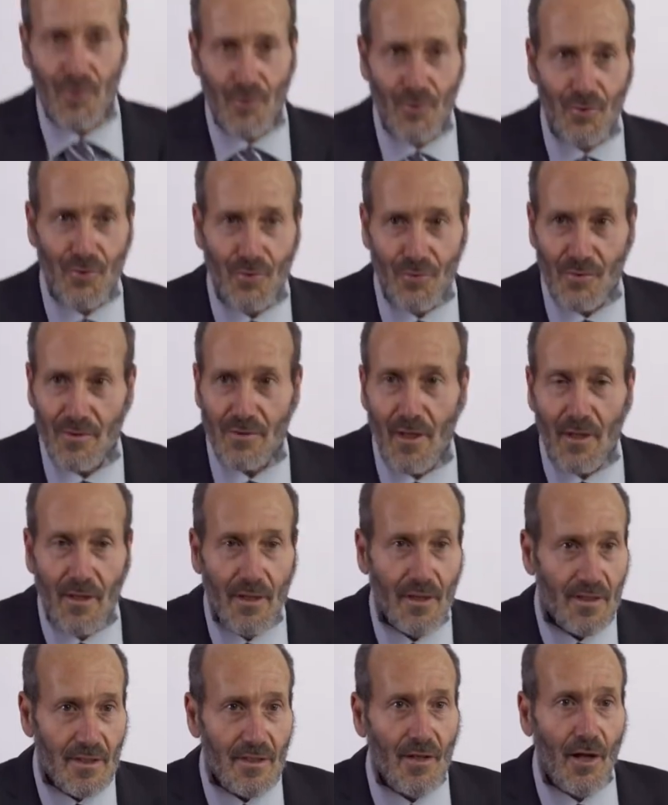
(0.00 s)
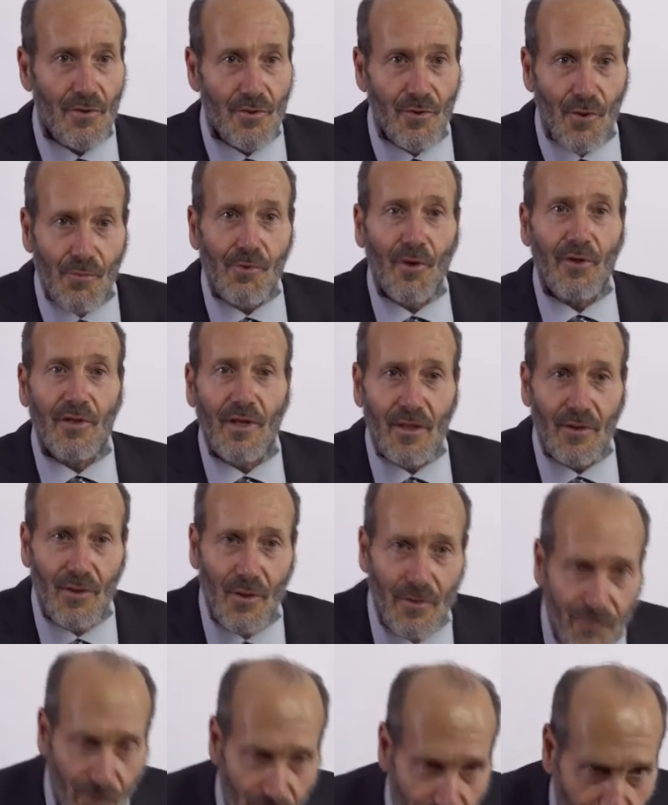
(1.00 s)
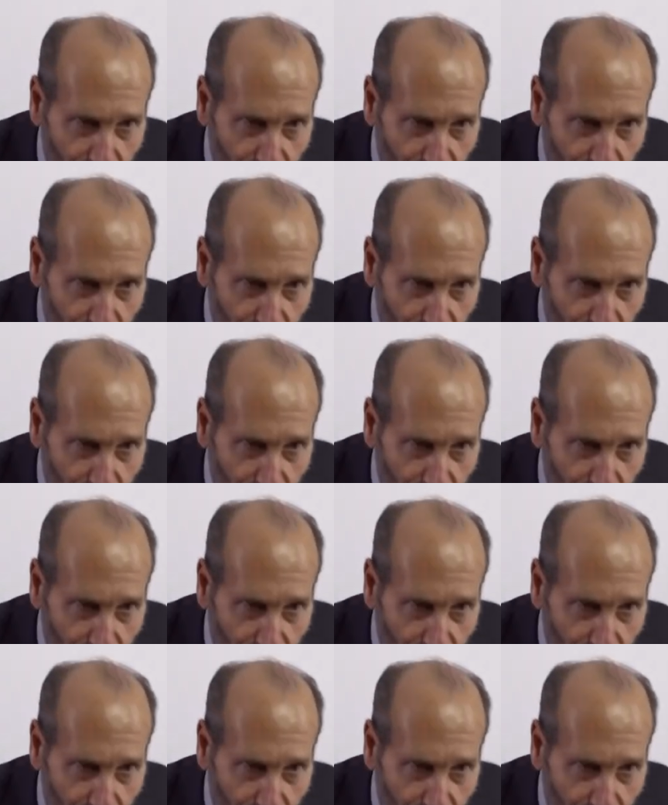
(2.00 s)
your shoes. It's done. You're protected for the